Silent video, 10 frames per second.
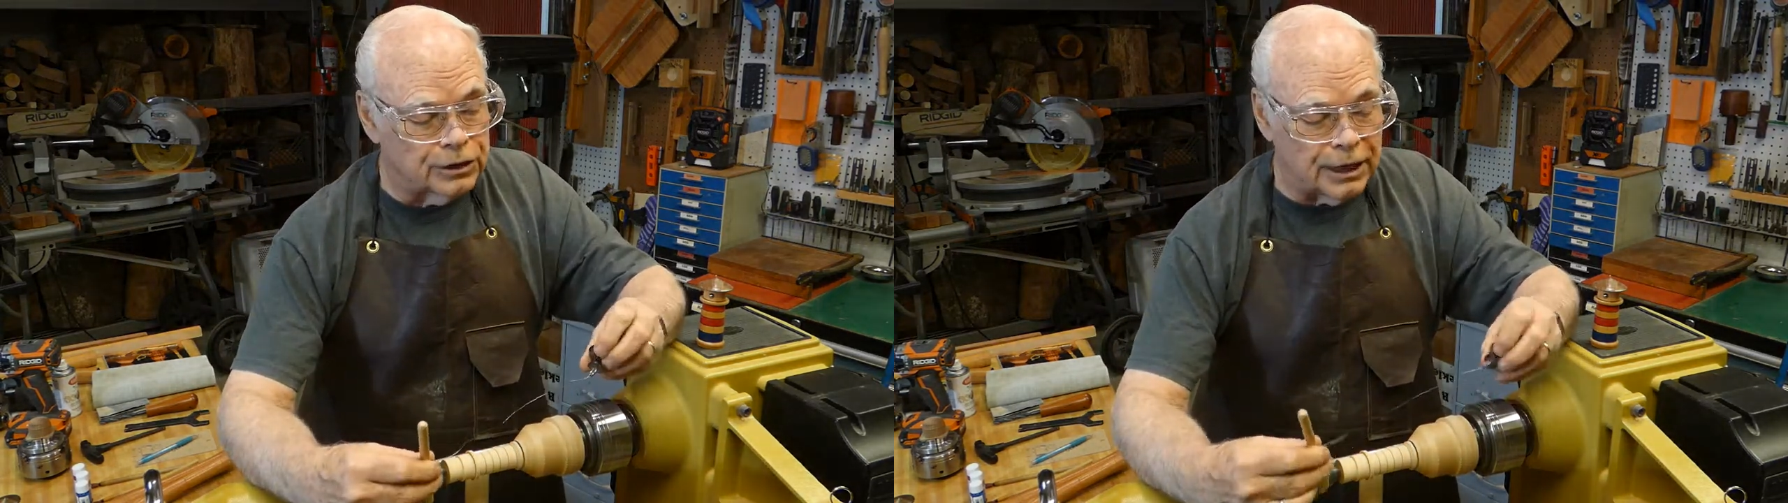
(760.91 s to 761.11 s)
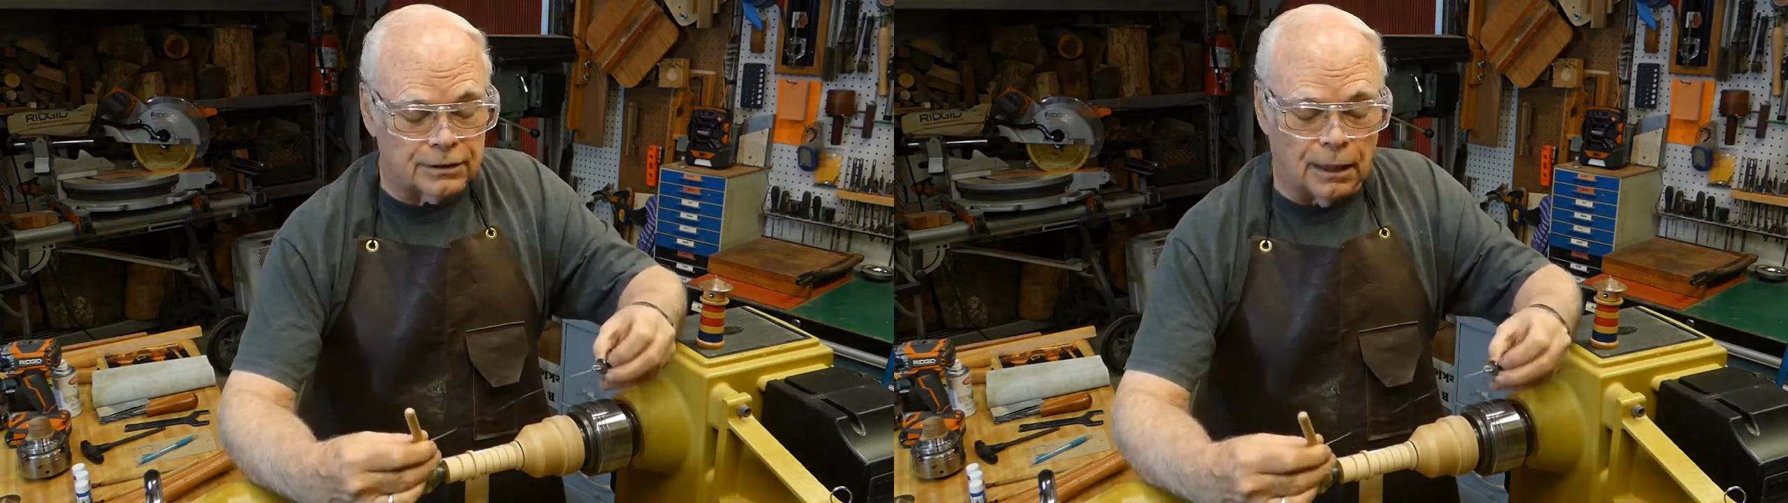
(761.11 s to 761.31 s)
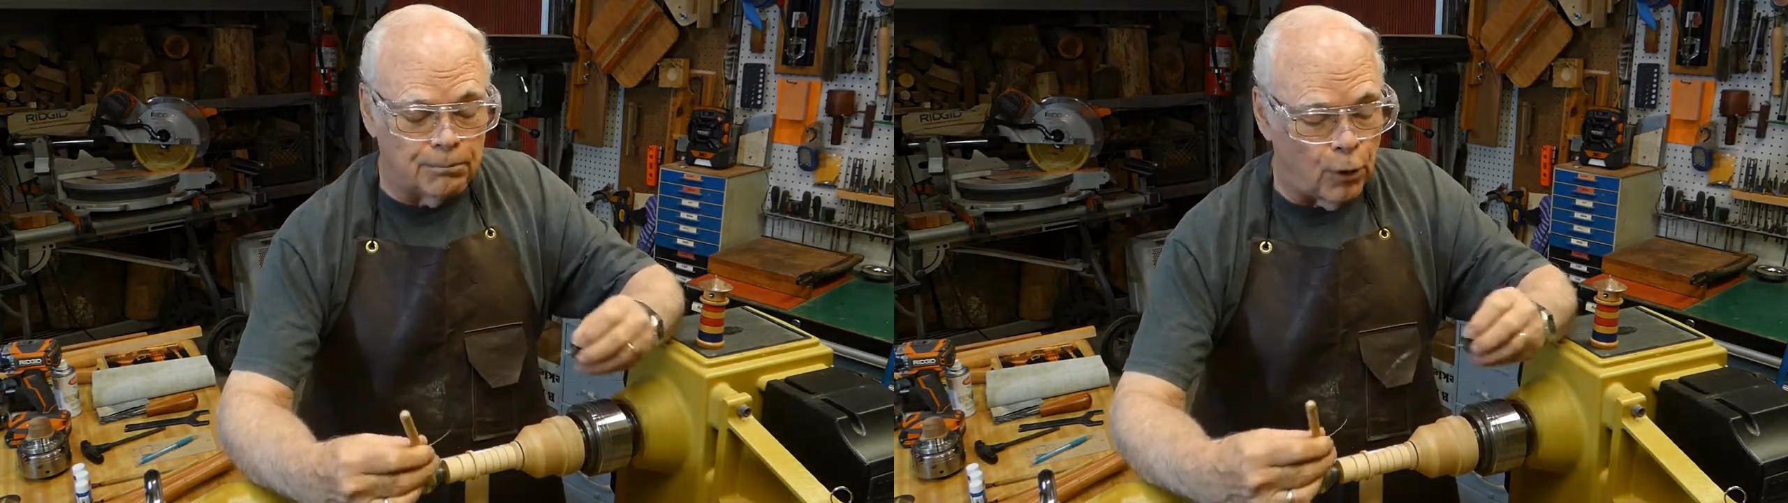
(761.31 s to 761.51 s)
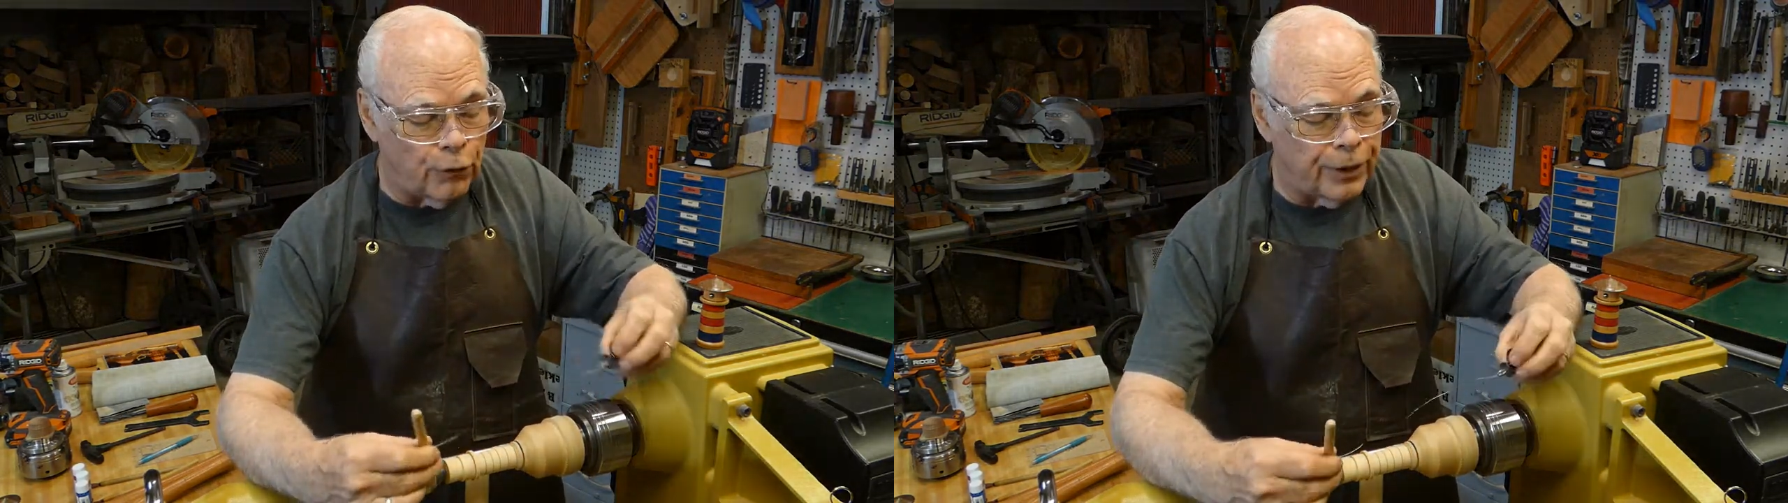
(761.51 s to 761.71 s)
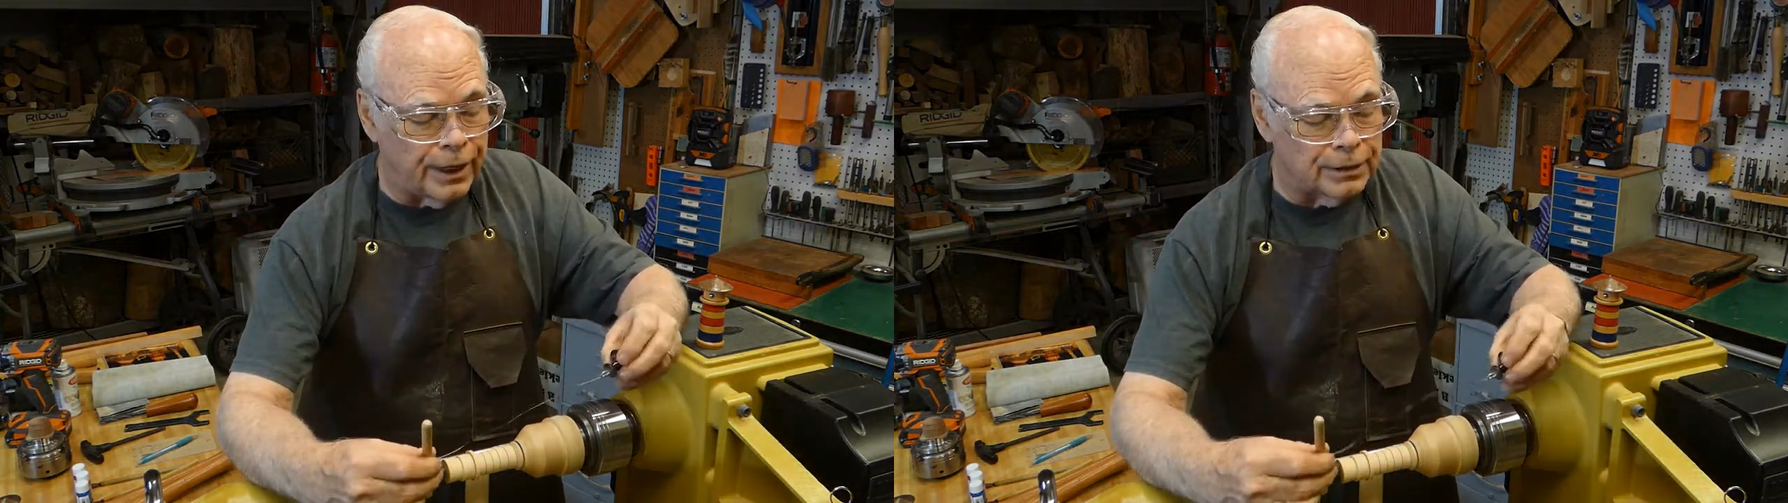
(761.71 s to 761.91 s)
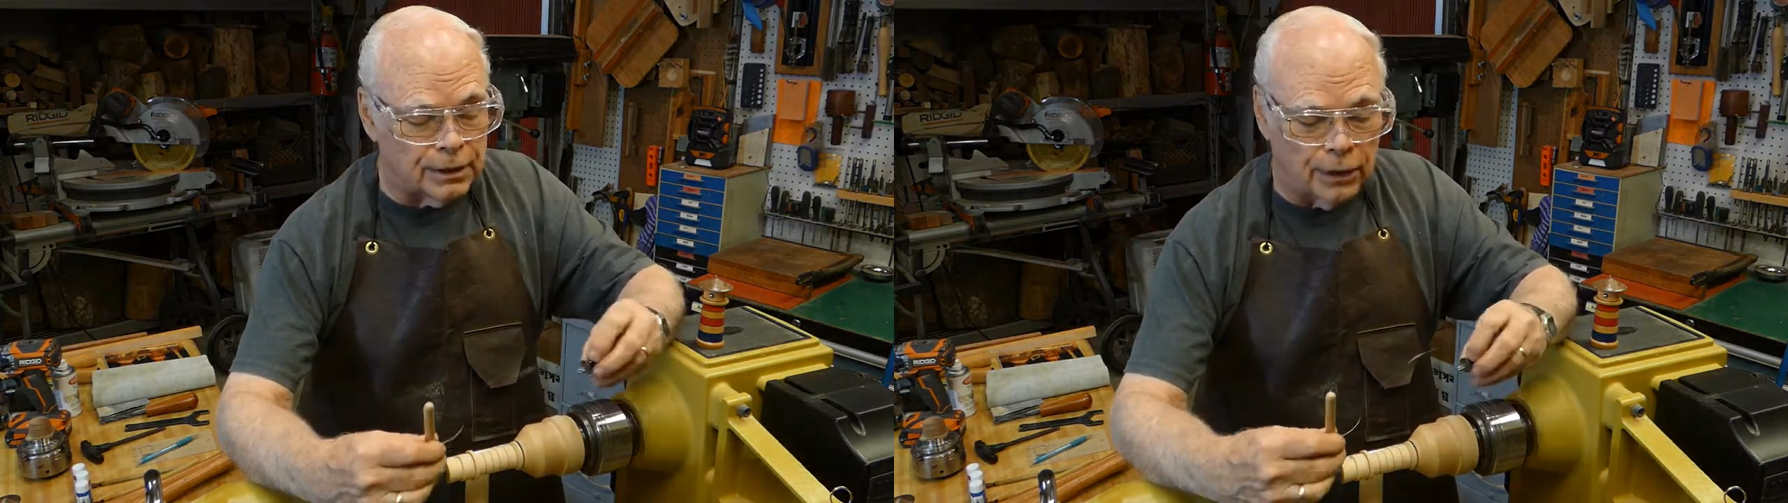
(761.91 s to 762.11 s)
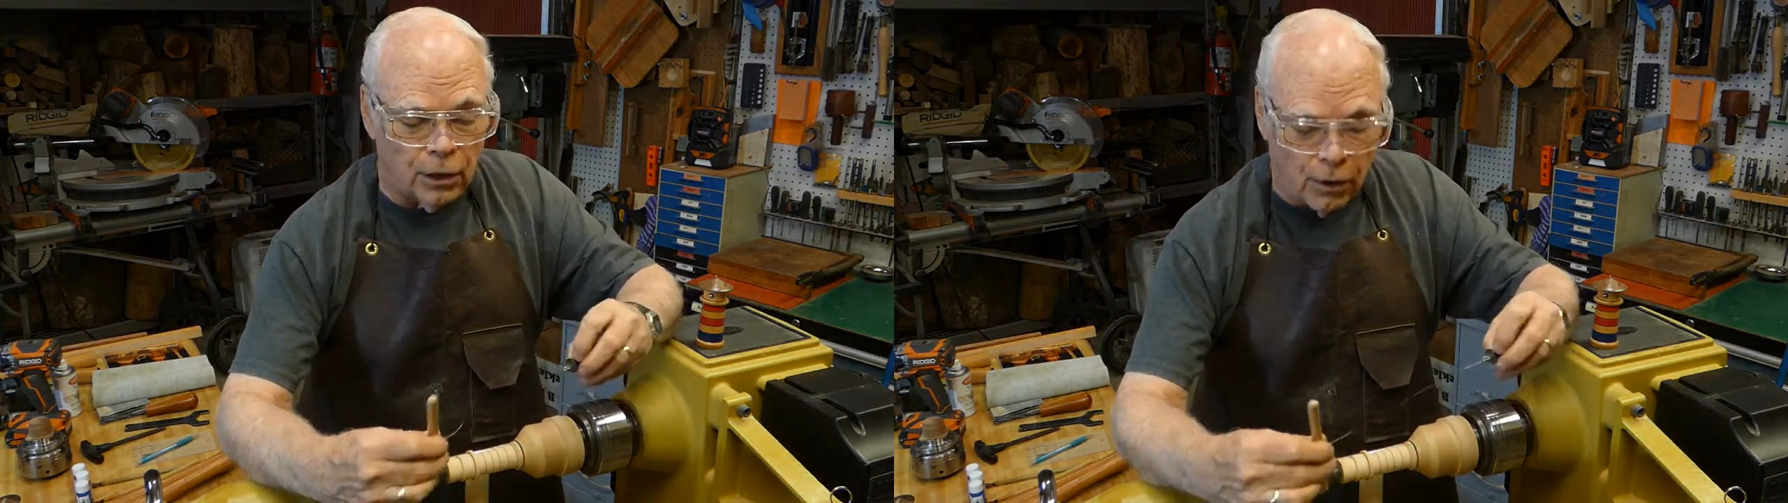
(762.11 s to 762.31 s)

sticks on both ends, and